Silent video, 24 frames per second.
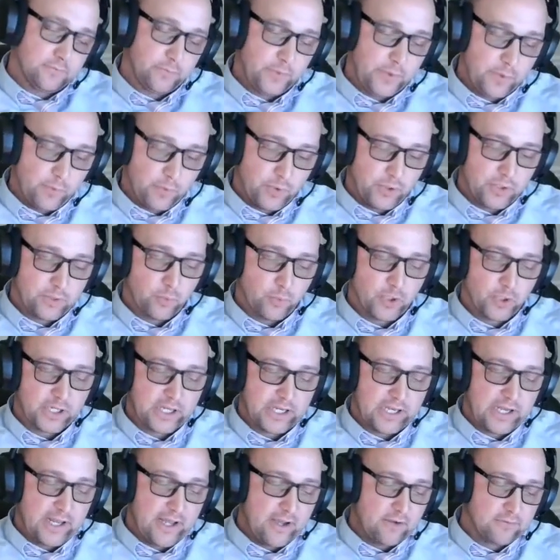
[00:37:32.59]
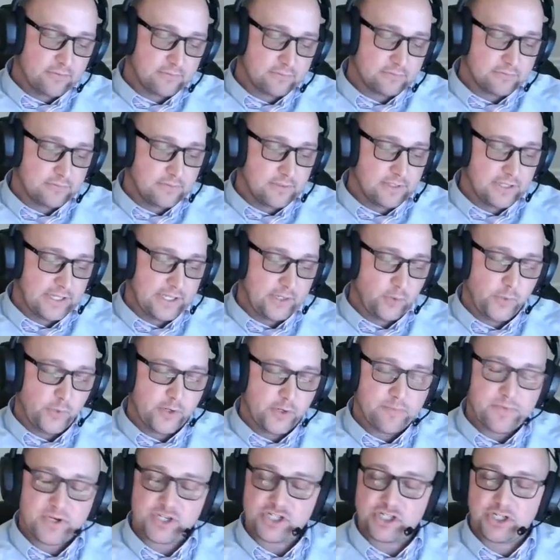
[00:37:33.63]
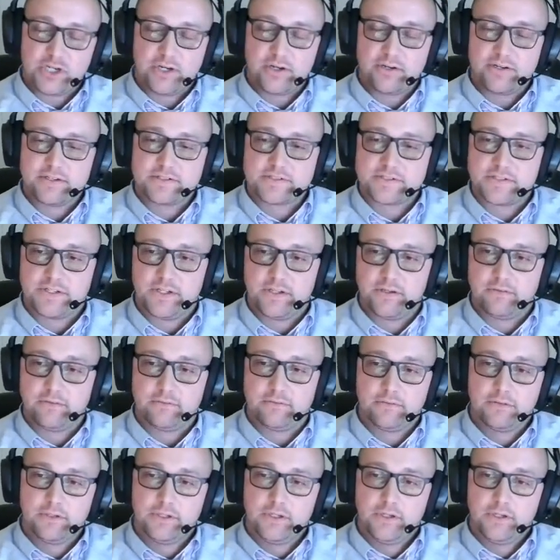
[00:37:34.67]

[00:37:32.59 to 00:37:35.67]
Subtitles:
We were working out like weird missionaries do,